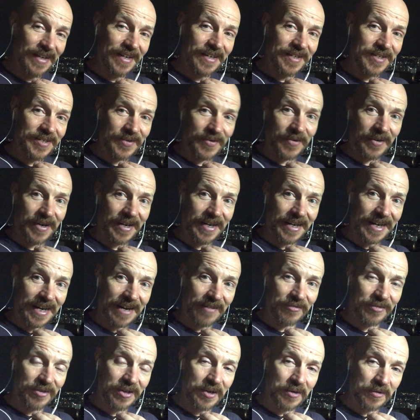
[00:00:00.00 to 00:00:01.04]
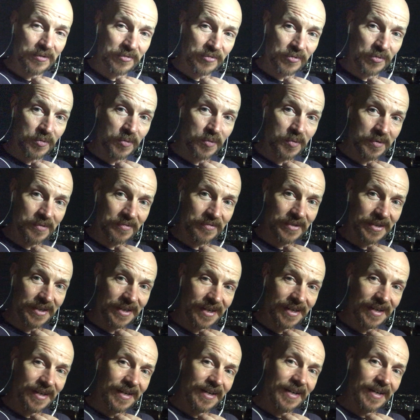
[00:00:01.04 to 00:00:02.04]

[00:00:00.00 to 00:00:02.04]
so I'm going to have to go through all of the